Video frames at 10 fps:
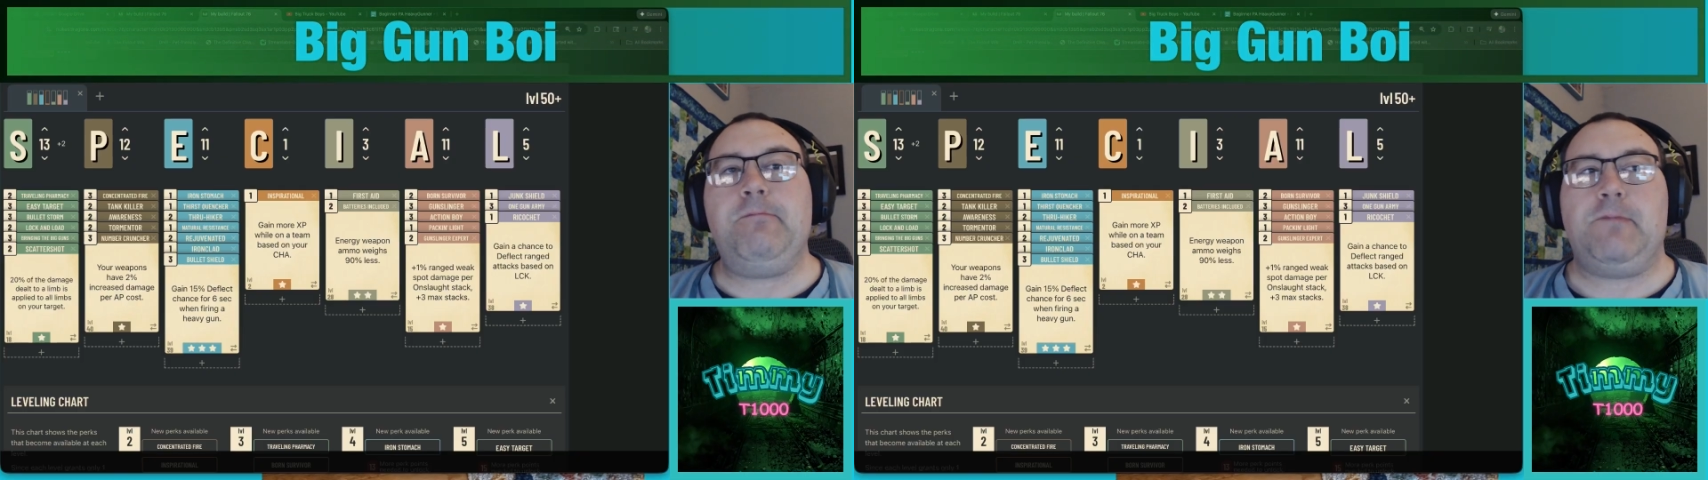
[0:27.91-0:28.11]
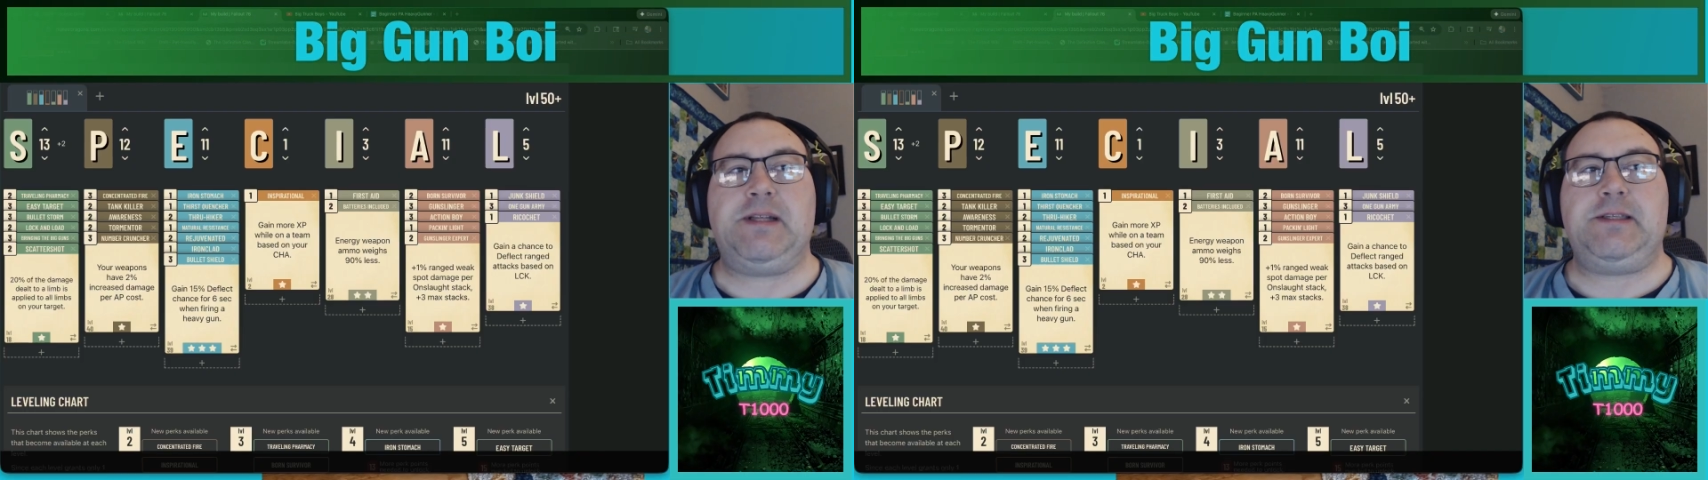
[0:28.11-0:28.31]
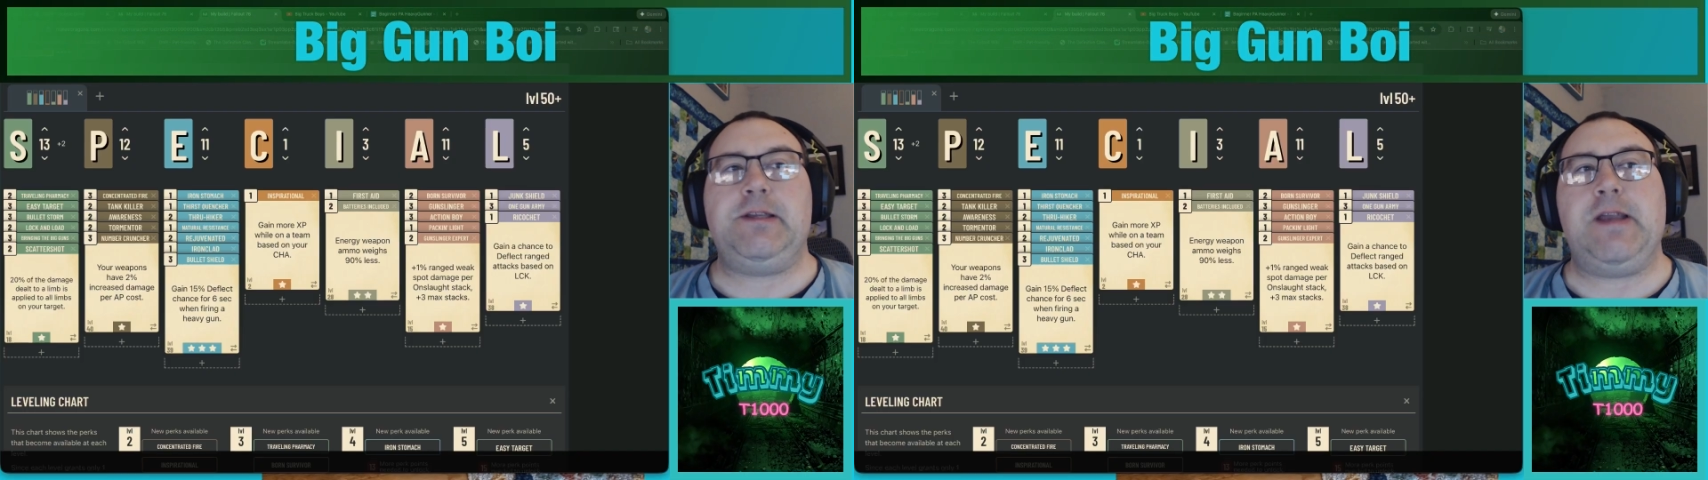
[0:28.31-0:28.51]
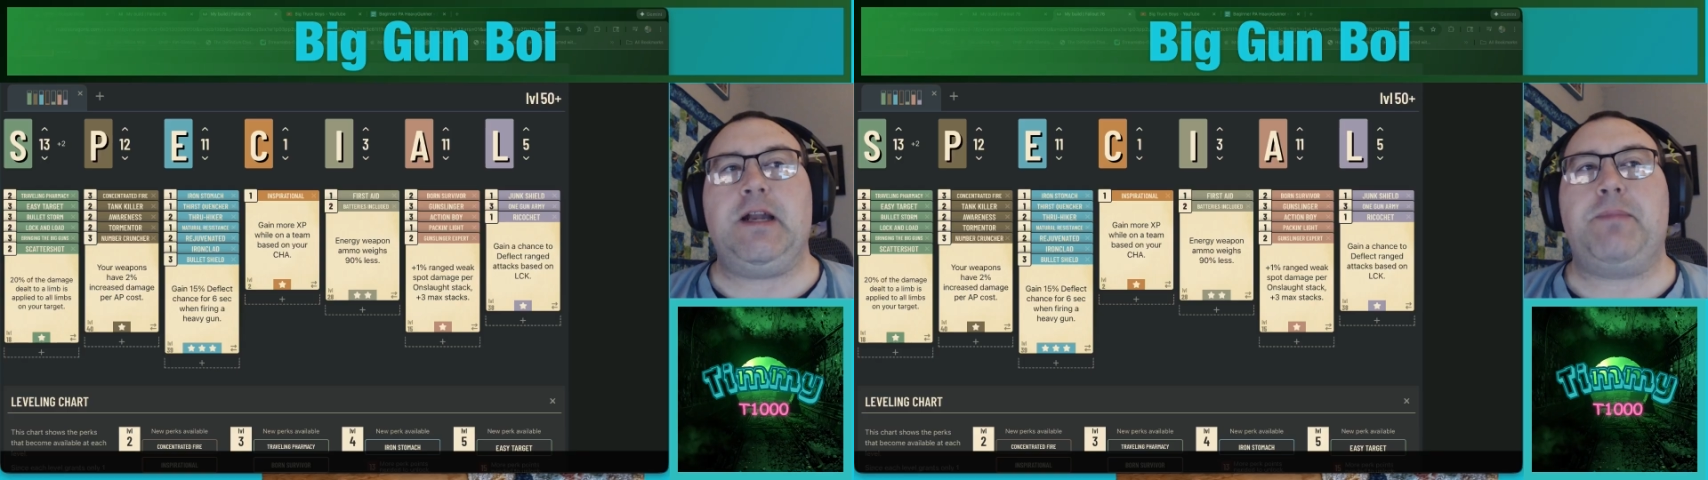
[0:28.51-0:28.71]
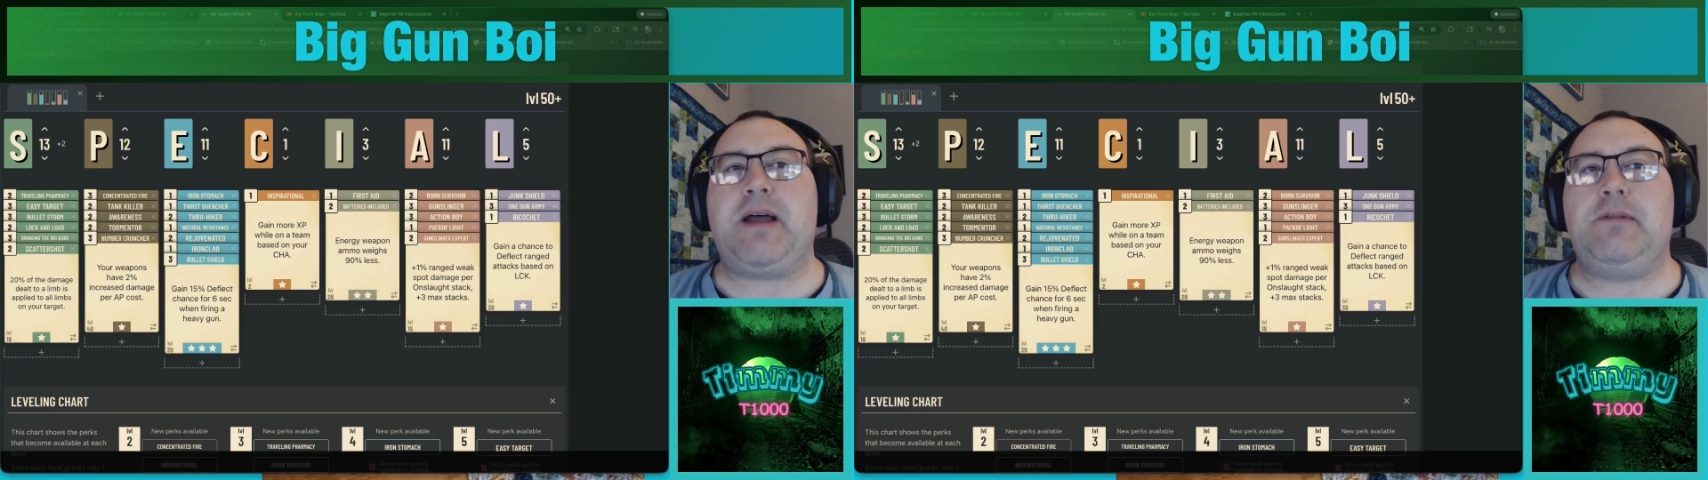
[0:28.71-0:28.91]
once you hit
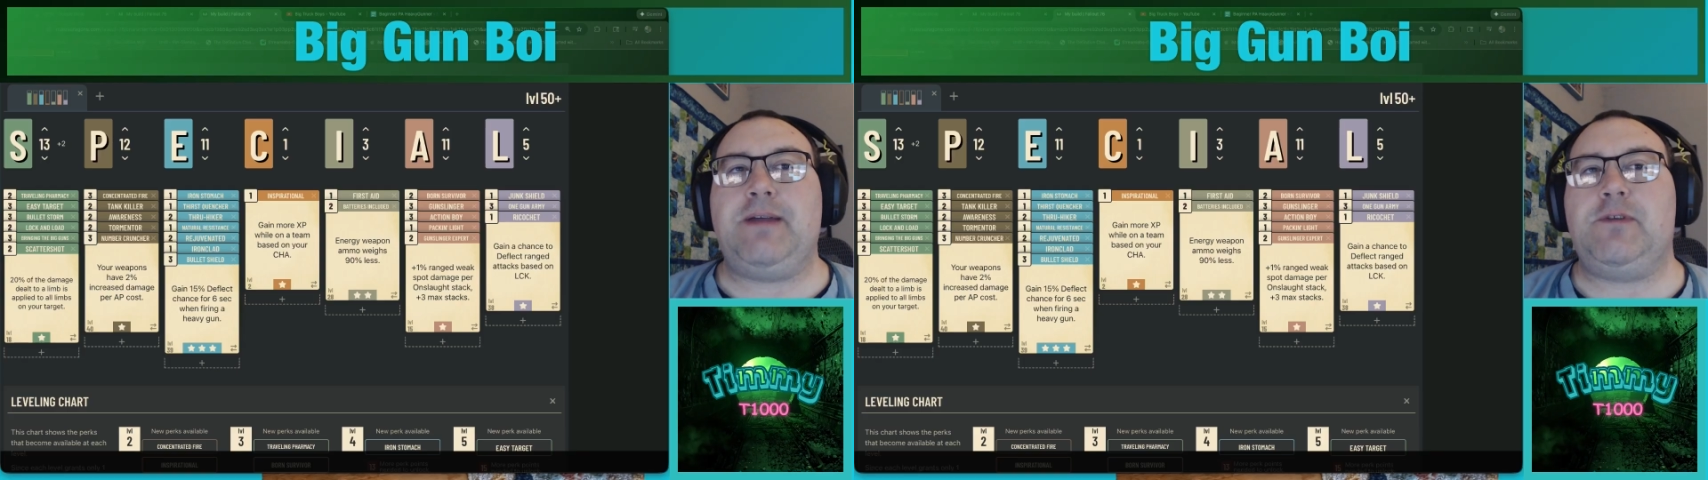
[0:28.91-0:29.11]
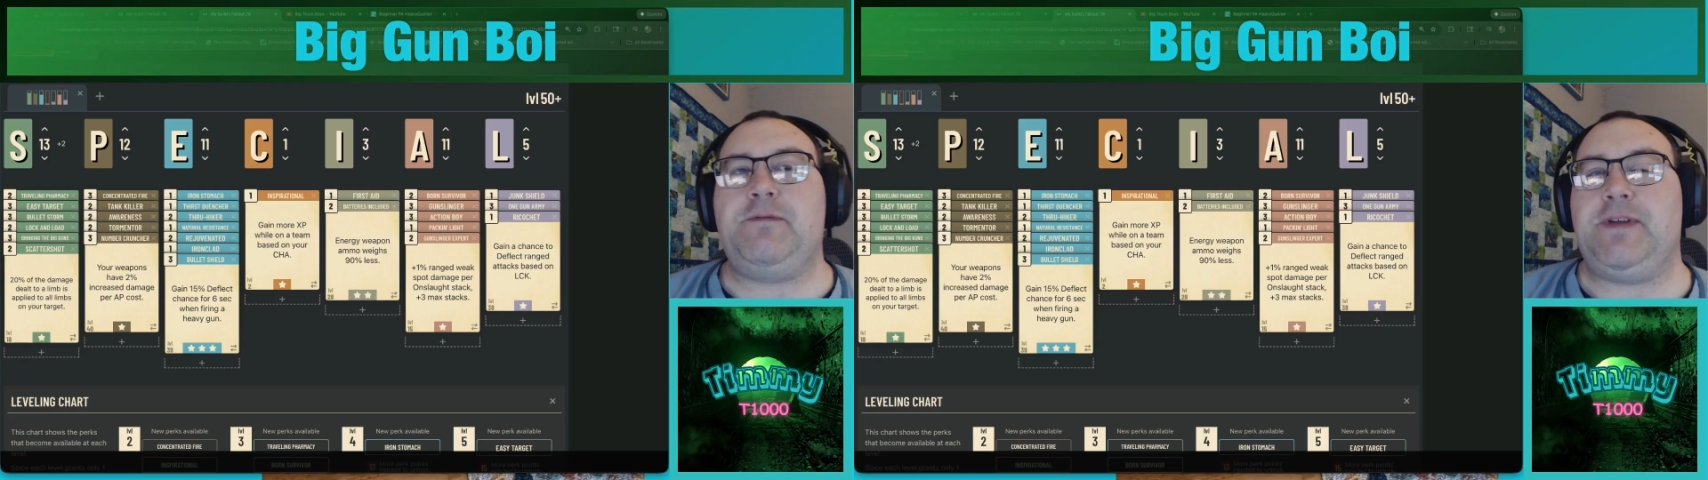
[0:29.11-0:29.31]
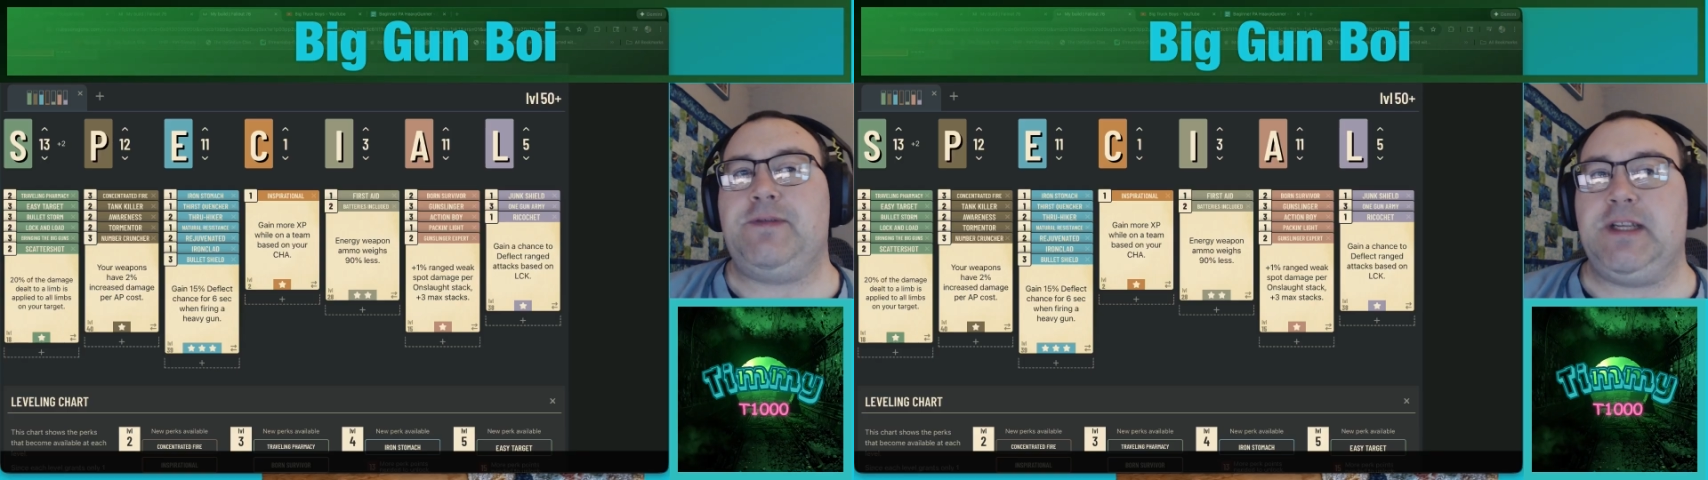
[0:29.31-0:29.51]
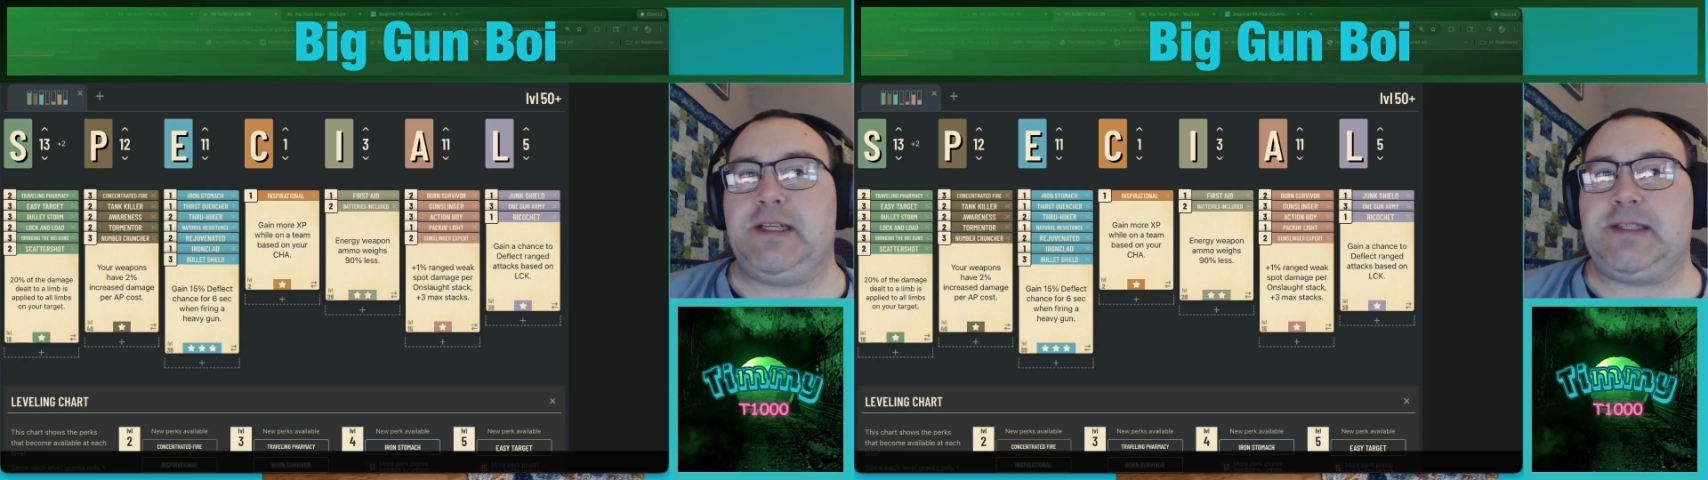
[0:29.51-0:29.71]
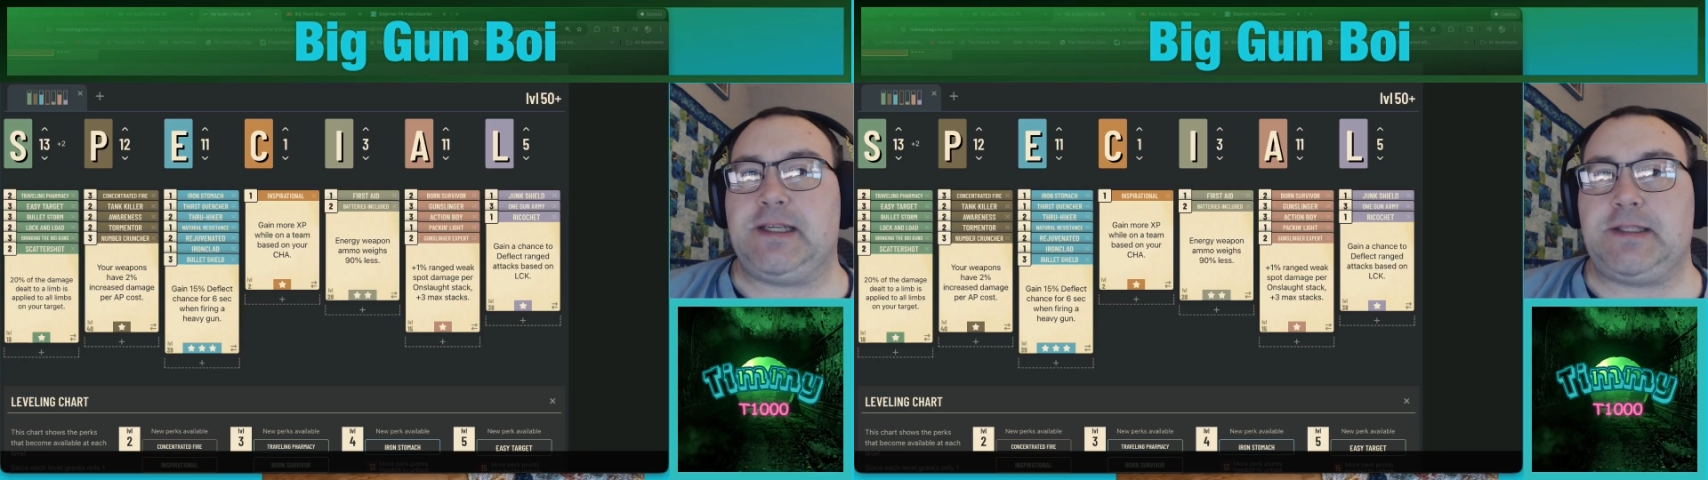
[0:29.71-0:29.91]
about level 50
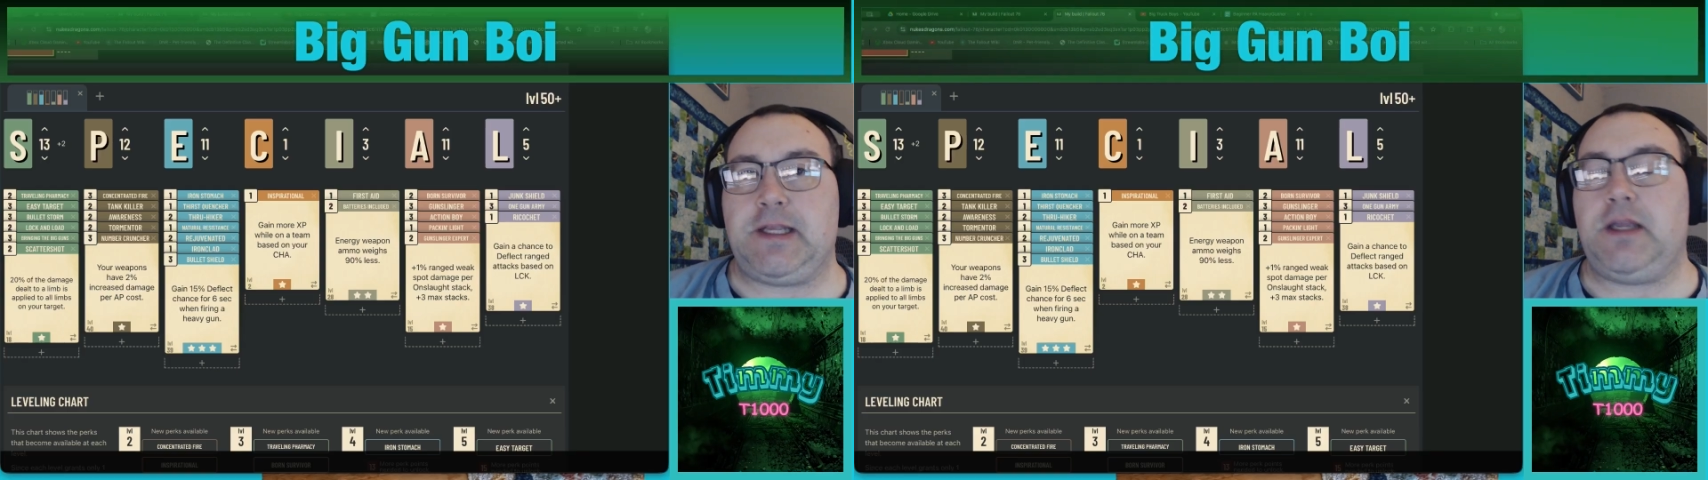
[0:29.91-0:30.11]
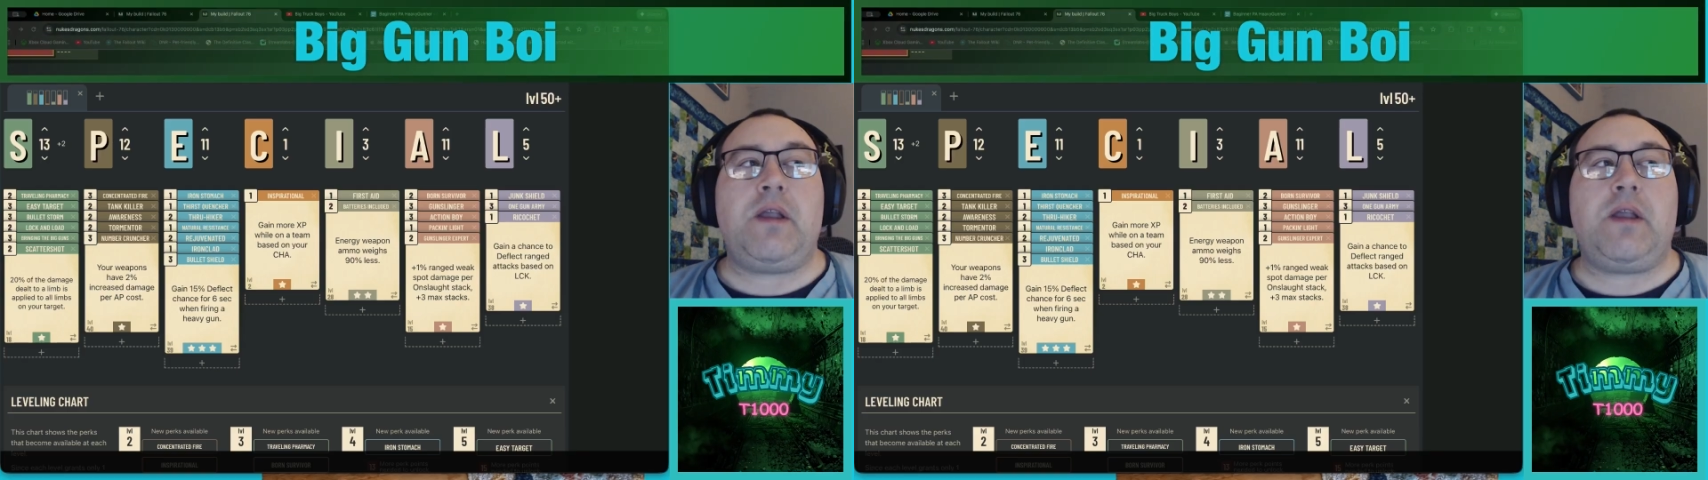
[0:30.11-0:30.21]
to 60.